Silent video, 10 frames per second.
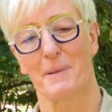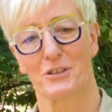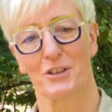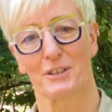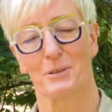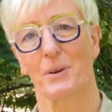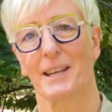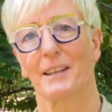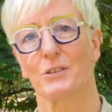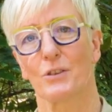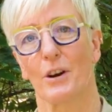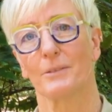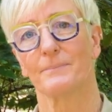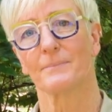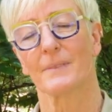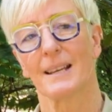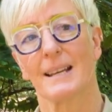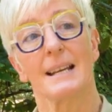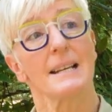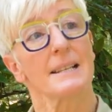mentioned, to weed control.
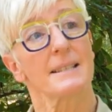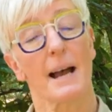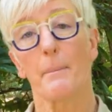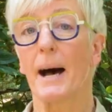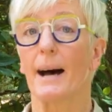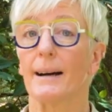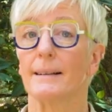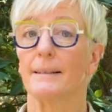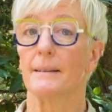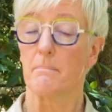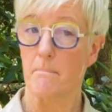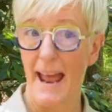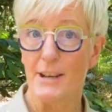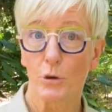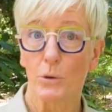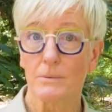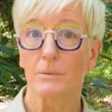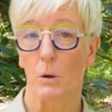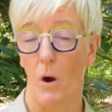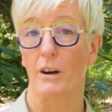Some are manual,
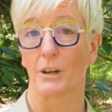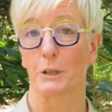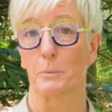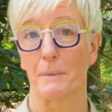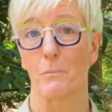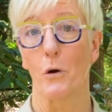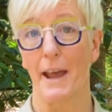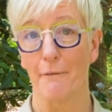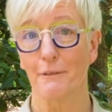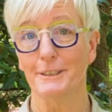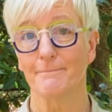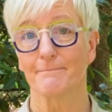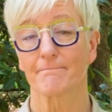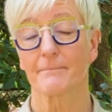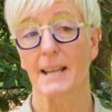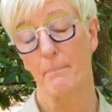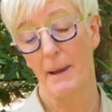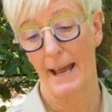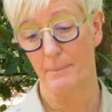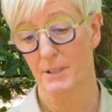require a little bit more effort, and
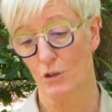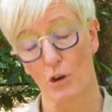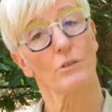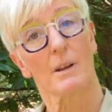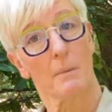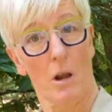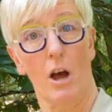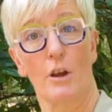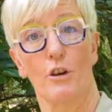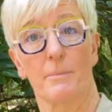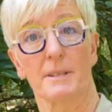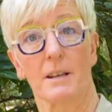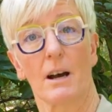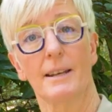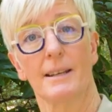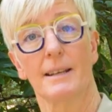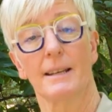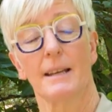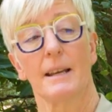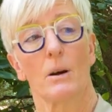perhaps don't apply herbicide,
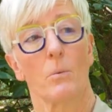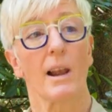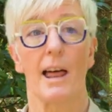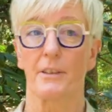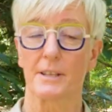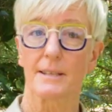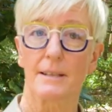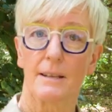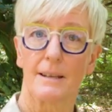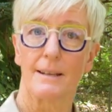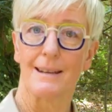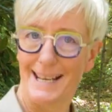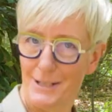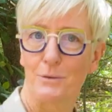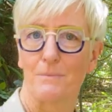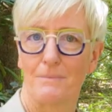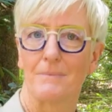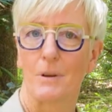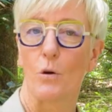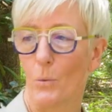while others
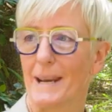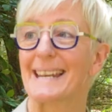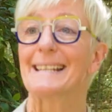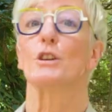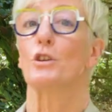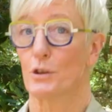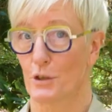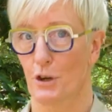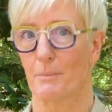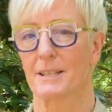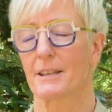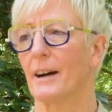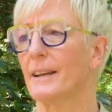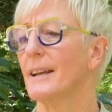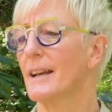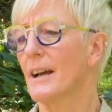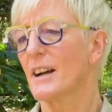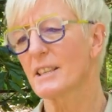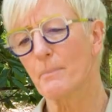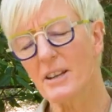we need to use herbicide.
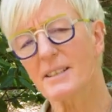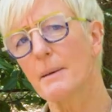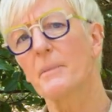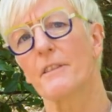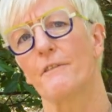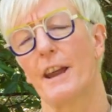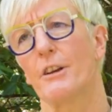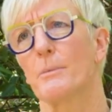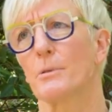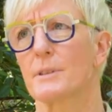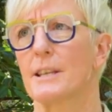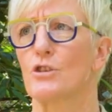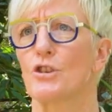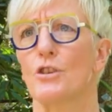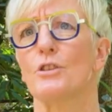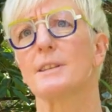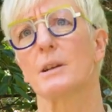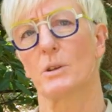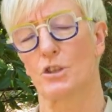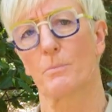I suppose some of the variables in
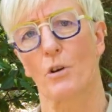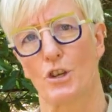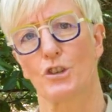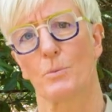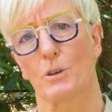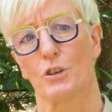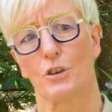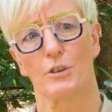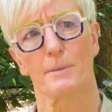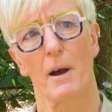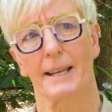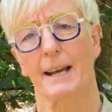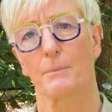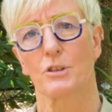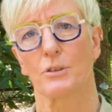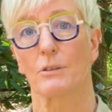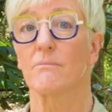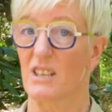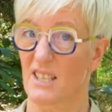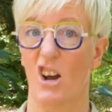choosing which approach you would use might come to
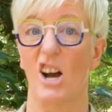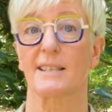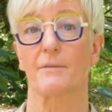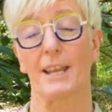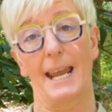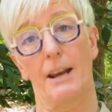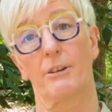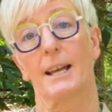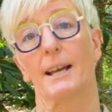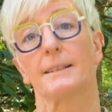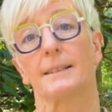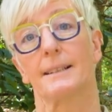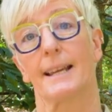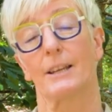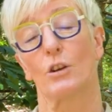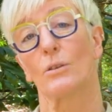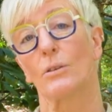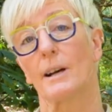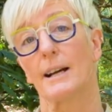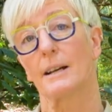the size of the area that
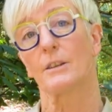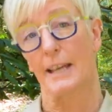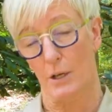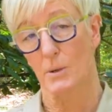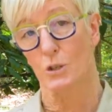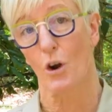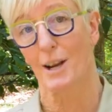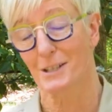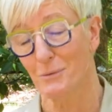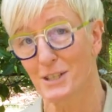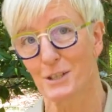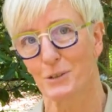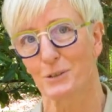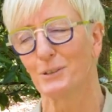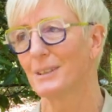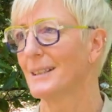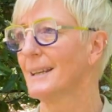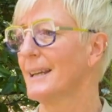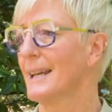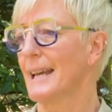you are trying to restore.
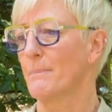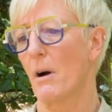It